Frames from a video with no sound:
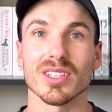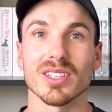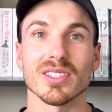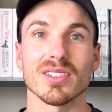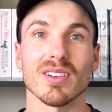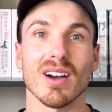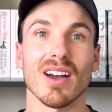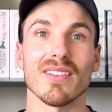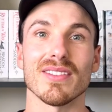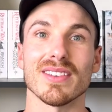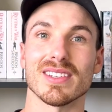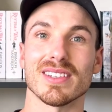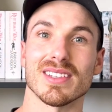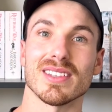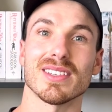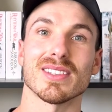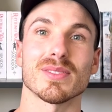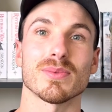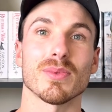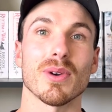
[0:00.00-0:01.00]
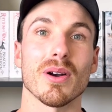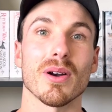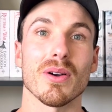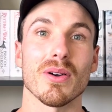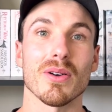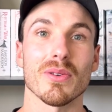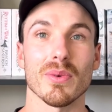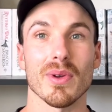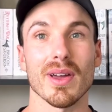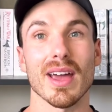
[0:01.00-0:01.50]
dive into this
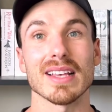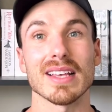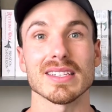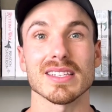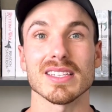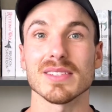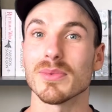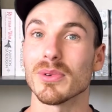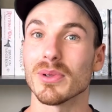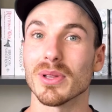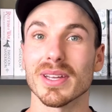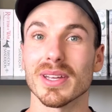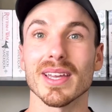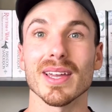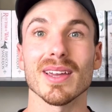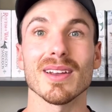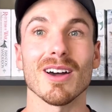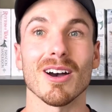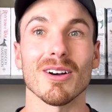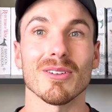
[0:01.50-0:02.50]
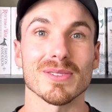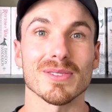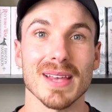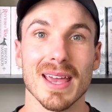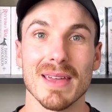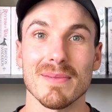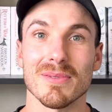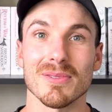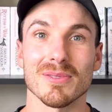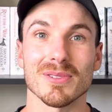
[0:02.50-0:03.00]
world where, as a smaller kid, I was
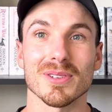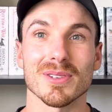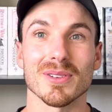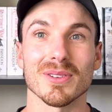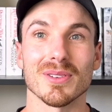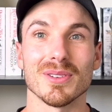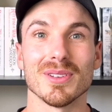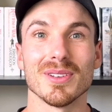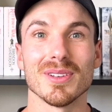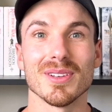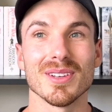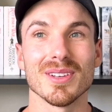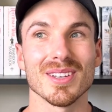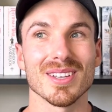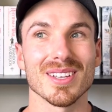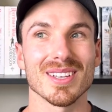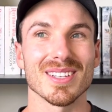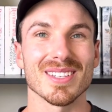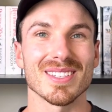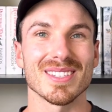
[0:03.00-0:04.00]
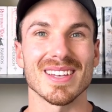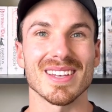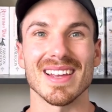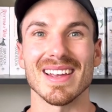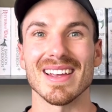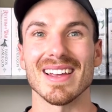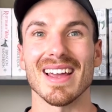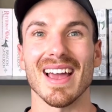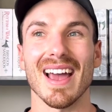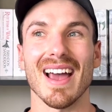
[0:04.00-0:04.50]
able to
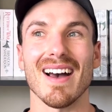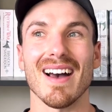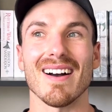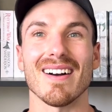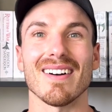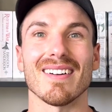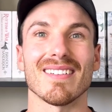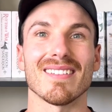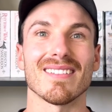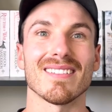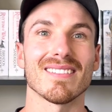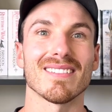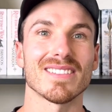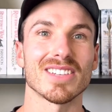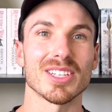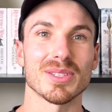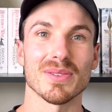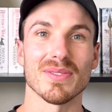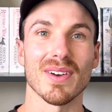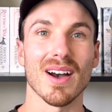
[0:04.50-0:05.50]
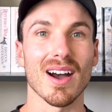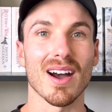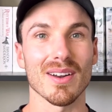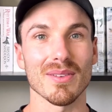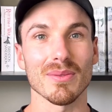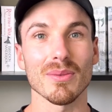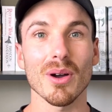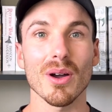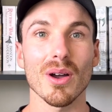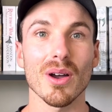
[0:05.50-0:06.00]
see how just with hard
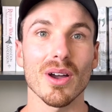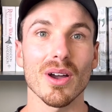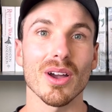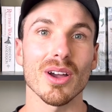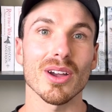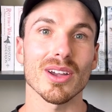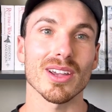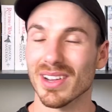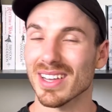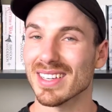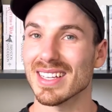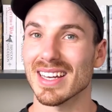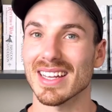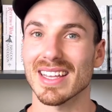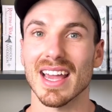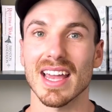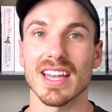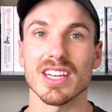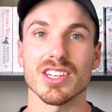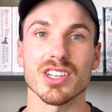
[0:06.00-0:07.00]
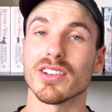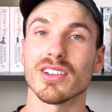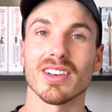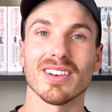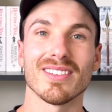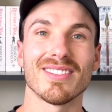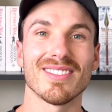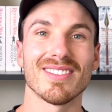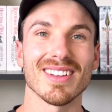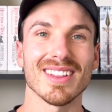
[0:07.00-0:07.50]
work and dedication, you
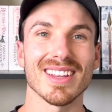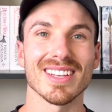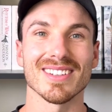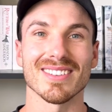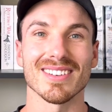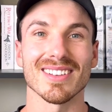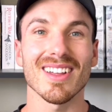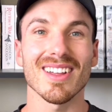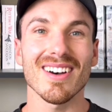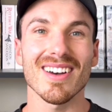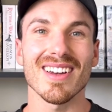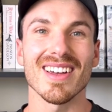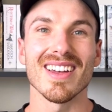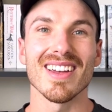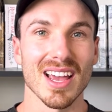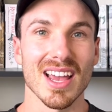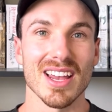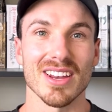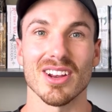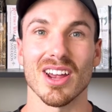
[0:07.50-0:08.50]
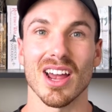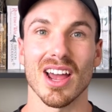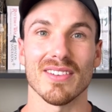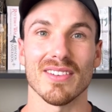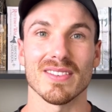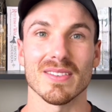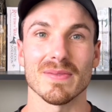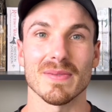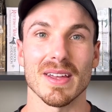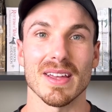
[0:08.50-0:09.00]
can really do a lot. You don't have
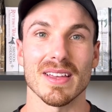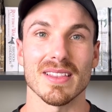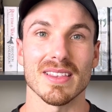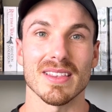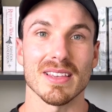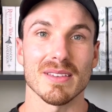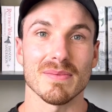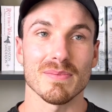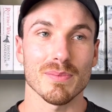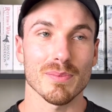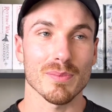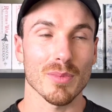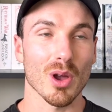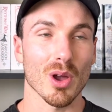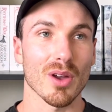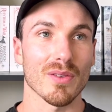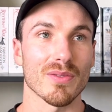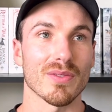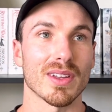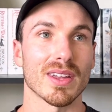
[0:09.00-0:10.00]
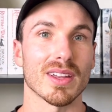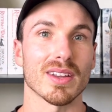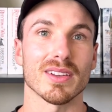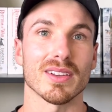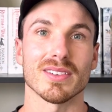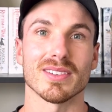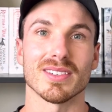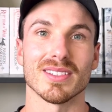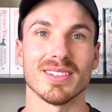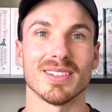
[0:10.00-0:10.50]
to be the
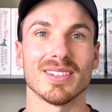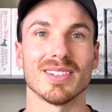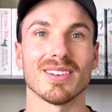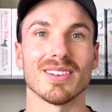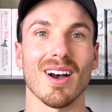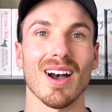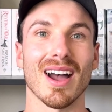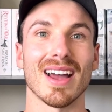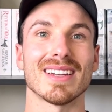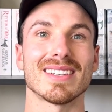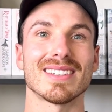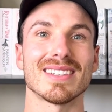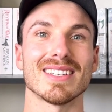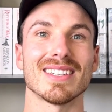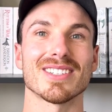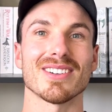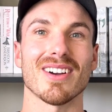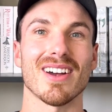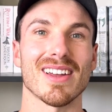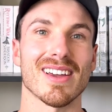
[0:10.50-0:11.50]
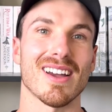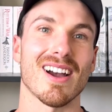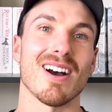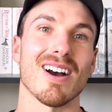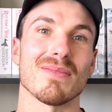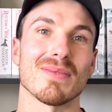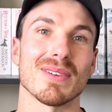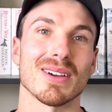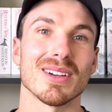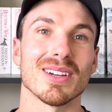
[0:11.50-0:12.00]
perfect knight in shining
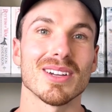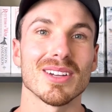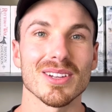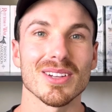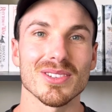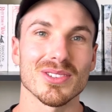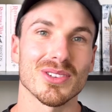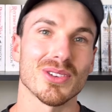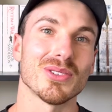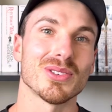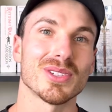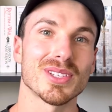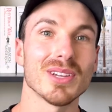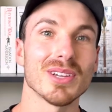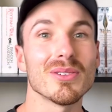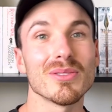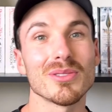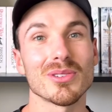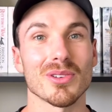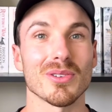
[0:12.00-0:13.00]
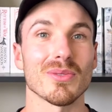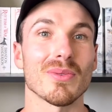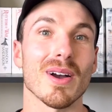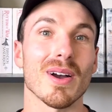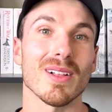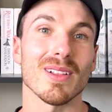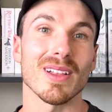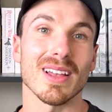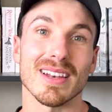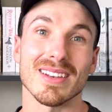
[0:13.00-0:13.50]
armor to still do
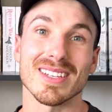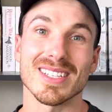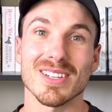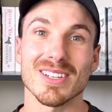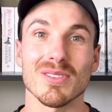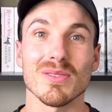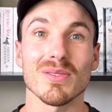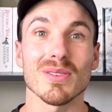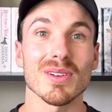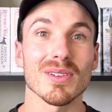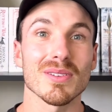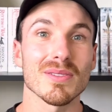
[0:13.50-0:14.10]
well and still